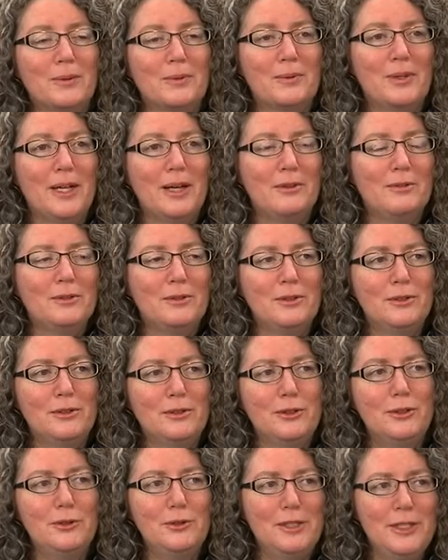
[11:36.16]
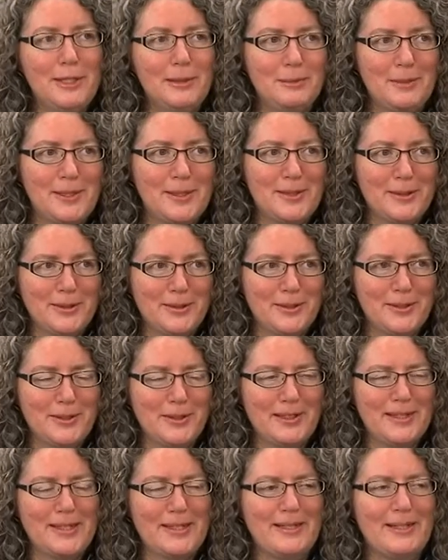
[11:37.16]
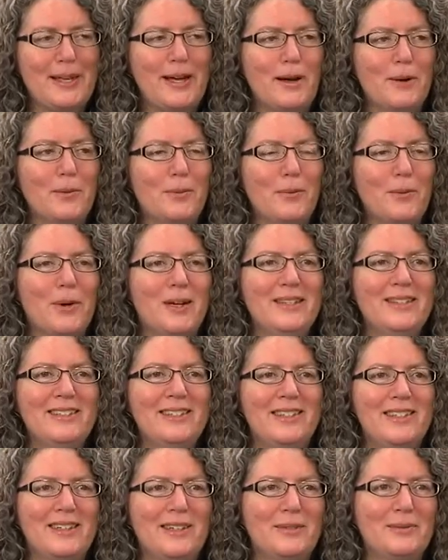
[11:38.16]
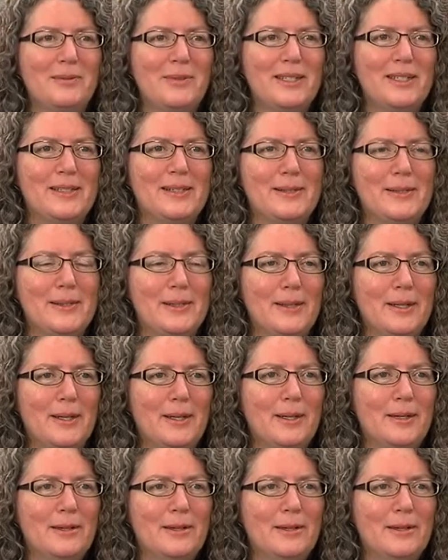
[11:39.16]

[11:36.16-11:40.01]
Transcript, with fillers: we have two teams that are addressing that. Mm -hmm. One um, is,